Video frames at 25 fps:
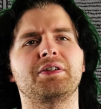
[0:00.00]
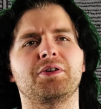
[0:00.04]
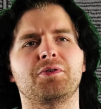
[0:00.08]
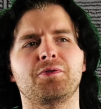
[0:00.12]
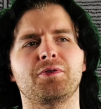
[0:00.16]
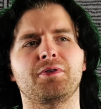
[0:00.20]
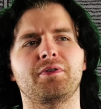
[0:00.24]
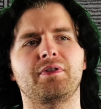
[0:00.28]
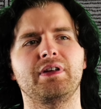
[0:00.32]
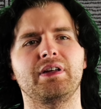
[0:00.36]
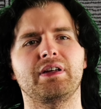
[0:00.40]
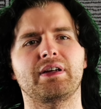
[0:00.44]
so
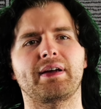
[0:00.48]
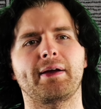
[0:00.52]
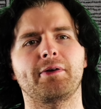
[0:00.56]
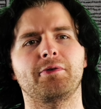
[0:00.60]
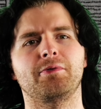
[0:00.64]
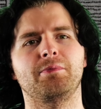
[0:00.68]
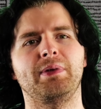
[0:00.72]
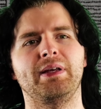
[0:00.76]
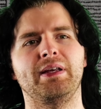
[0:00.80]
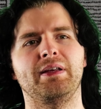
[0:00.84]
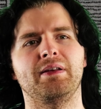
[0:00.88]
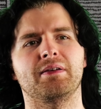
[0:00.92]
really, I
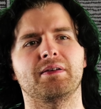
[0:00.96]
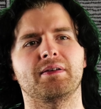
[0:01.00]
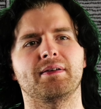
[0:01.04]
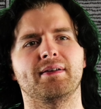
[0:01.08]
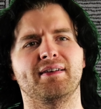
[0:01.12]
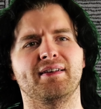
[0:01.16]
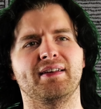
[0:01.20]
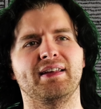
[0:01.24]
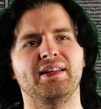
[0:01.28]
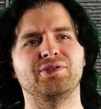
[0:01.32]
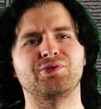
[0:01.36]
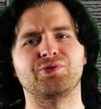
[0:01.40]
would be
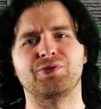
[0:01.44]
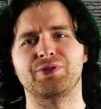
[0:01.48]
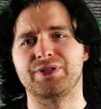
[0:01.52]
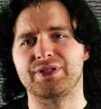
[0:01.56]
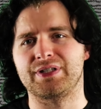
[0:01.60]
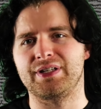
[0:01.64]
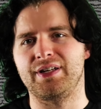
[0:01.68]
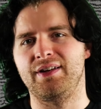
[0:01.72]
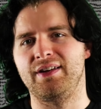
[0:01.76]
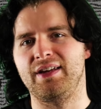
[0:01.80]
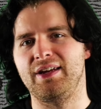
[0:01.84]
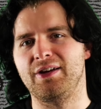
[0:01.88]

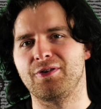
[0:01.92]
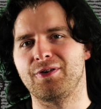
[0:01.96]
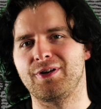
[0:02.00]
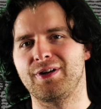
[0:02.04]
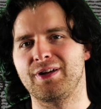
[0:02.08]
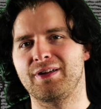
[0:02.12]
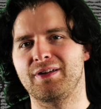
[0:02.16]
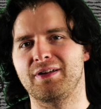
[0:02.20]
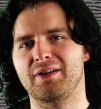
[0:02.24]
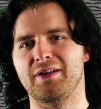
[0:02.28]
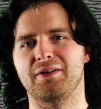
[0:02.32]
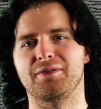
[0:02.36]
interested in
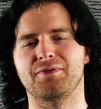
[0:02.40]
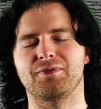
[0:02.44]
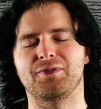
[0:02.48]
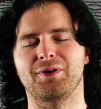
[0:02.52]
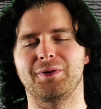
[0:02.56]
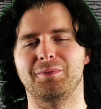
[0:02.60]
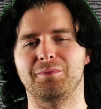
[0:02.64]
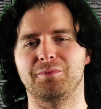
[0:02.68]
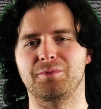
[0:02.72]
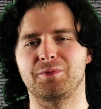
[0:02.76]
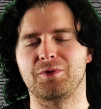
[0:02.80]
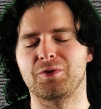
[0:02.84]
hearing if
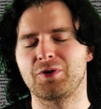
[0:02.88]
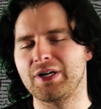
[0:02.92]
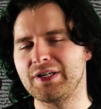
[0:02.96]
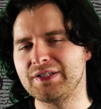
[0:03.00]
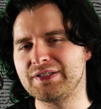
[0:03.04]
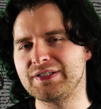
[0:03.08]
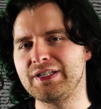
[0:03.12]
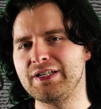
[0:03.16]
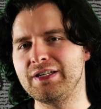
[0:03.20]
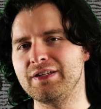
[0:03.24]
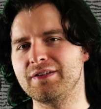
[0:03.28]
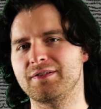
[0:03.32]
I'm
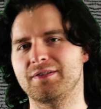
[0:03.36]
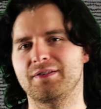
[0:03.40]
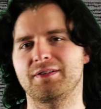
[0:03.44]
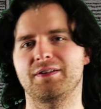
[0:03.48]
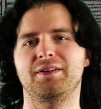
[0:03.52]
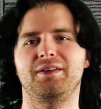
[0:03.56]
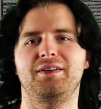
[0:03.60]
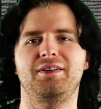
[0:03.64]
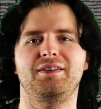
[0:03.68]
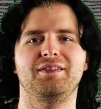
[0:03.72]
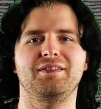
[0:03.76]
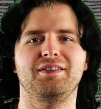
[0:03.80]
crazy,
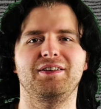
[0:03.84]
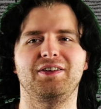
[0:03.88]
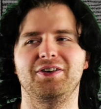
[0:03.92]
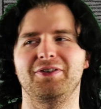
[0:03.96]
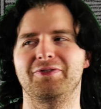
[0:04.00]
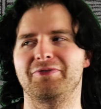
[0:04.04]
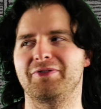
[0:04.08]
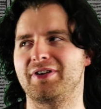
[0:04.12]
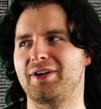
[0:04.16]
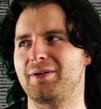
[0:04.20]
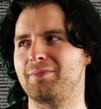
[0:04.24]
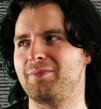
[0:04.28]

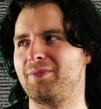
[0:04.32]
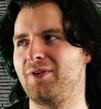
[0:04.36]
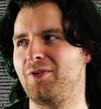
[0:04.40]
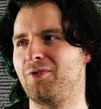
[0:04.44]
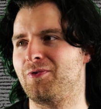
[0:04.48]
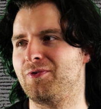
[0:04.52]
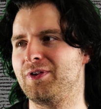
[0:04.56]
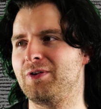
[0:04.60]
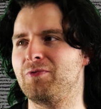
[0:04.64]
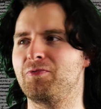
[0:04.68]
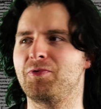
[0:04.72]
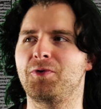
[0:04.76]
and I'm the
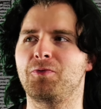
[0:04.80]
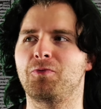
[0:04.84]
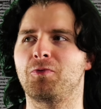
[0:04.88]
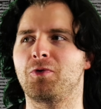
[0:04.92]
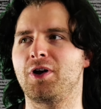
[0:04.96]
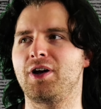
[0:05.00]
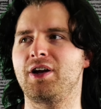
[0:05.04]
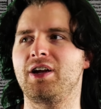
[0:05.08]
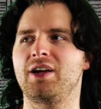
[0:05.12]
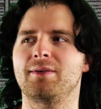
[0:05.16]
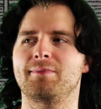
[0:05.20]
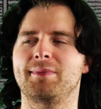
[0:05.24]
only one
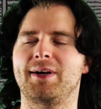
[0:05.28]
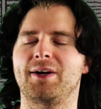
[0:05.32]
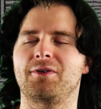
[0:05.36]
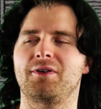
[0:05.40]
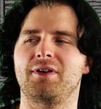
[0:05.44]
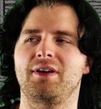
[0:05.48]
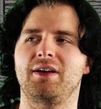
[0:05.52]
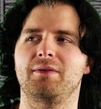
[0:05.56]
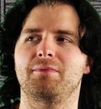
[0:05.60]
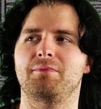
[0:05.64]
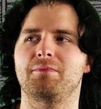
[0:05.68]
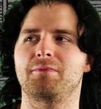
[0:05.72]
worrying about
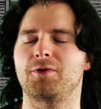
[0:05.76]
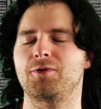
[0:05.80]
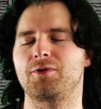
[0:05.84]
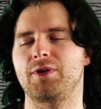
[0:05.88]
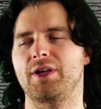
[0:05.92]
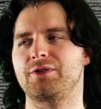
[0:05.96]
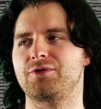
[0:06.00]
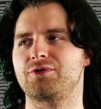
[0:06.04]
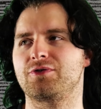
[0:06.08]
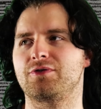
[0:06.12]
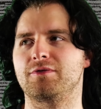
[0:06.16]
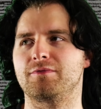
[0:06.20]
a
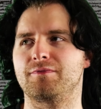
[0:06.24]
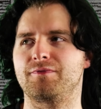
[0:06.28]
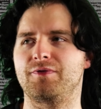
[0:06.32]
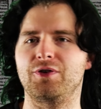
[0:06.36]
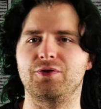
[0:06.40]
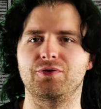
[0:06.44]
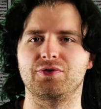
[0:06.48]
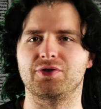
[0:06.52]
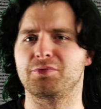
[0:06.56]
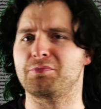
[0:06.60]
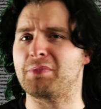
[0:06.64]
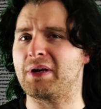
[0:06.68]
potential
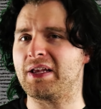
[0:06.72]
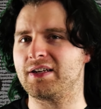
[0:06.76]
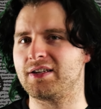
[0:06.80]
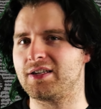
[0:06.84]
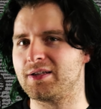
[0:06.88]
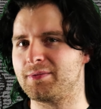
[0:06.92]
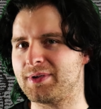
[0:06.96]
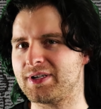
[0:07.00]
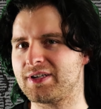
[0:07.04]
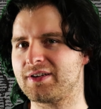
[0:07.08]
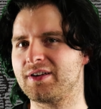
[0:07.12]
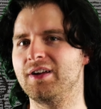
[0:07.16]
future
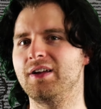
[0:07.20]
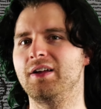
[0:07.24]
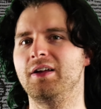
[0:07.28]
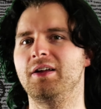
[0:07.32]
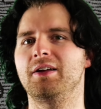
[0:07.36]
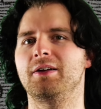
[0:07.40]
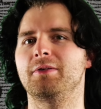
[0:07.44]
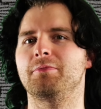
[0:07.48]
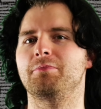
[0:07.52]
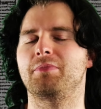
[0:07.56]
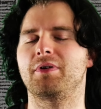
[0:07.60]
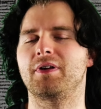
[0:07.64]
pandemic,
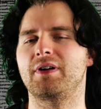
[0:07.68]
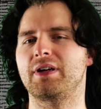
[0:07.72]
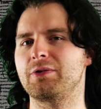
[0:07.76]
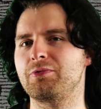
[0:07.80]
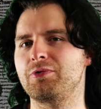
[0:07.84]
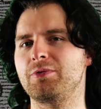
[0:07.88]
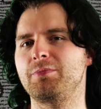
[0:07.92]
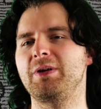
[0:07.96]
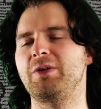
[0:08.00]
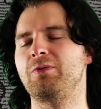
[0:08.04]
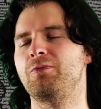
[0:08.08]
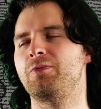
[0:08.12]
but I
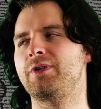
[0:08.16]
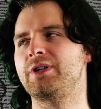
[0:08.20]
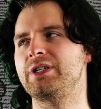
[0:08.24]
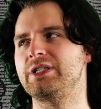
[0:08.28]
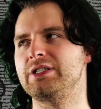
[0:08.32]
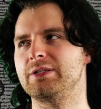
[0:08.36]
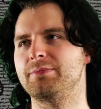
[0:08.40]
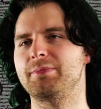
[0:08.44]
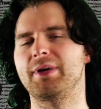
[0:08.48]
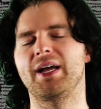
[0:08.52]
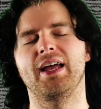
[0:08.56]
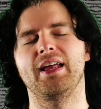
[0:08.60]
would be
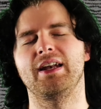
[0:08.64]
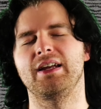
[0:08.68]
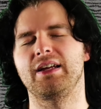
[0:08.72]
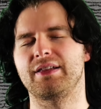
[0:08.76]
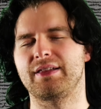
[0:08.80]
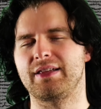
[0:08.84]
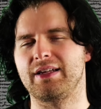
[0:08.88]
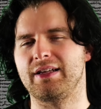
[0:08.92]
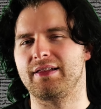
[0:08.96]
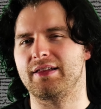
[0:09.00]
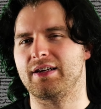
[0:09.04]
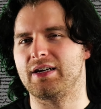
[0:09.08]
willing to bet
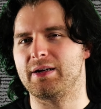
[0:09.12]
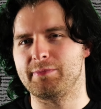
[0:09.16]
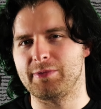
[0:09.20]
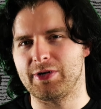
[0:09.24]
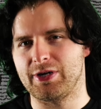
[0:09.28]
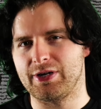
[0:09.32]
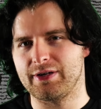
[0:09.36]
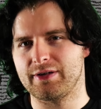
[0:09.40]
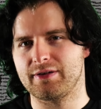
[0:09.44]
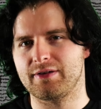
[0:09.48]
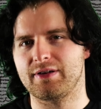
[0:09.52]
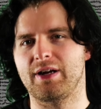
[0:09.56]
anything that I'm
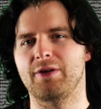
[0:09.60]
not.